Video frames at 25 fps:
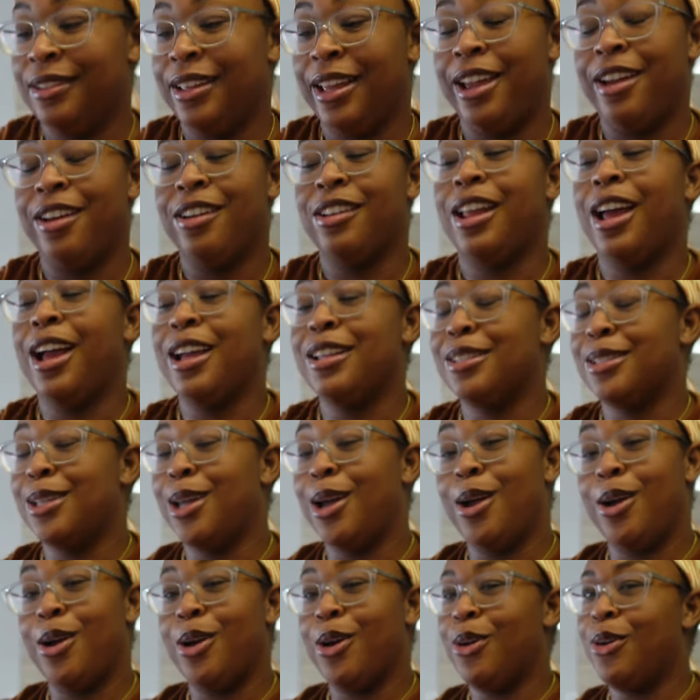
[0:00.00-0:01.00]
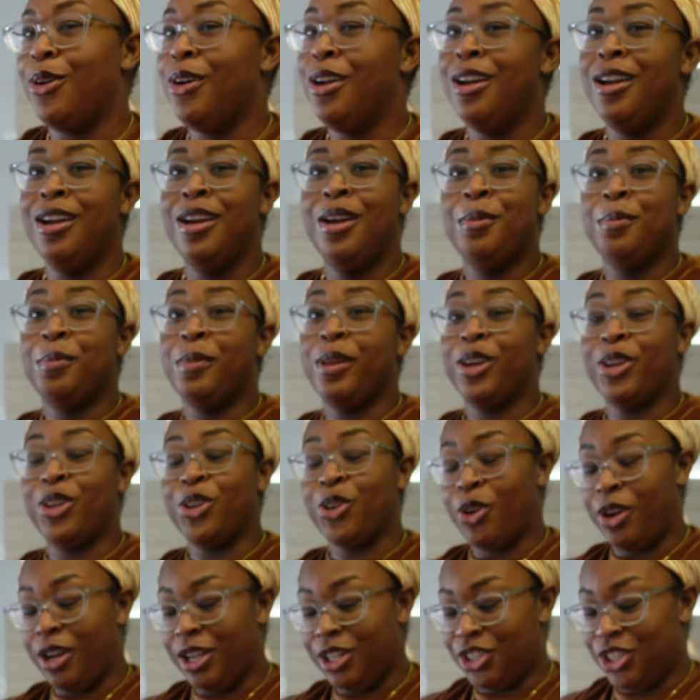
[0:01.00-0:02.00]
Hairlines gone. I'm like
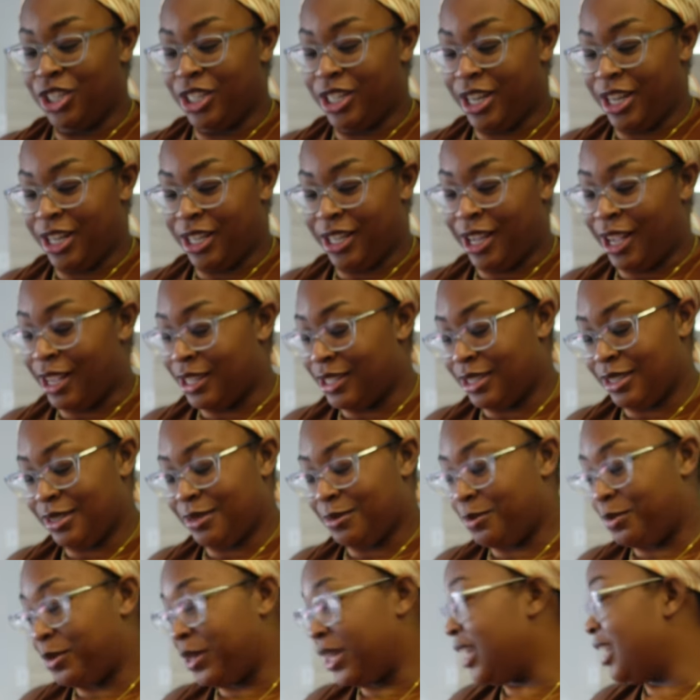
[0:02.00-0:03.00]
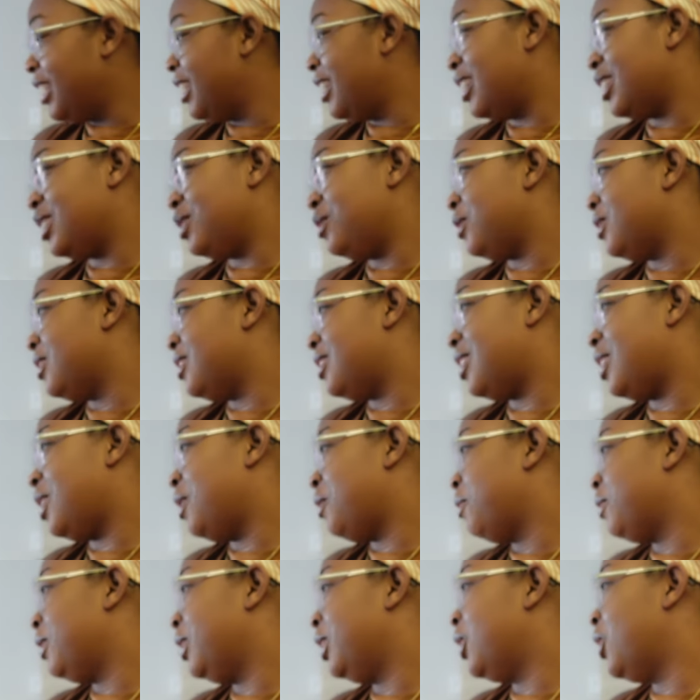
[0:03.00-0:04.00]
y'all should have got some plugs or
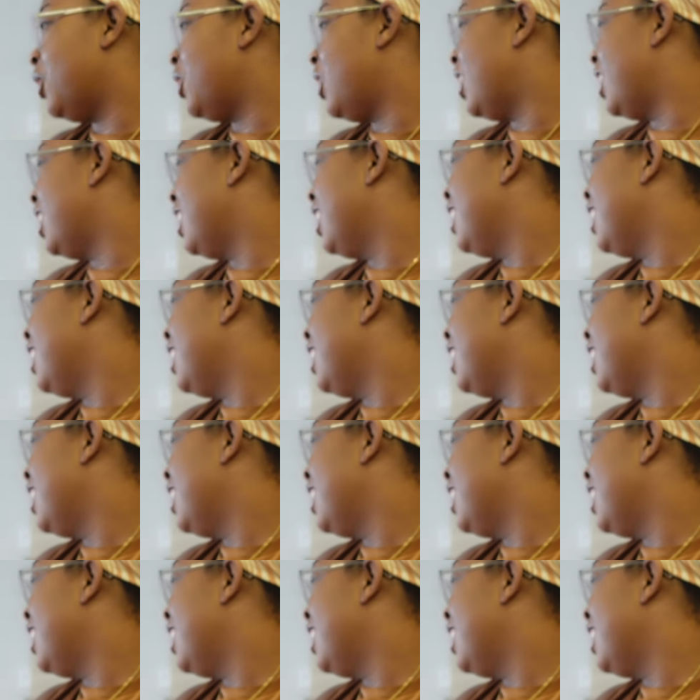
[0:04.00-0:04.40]
something. A little.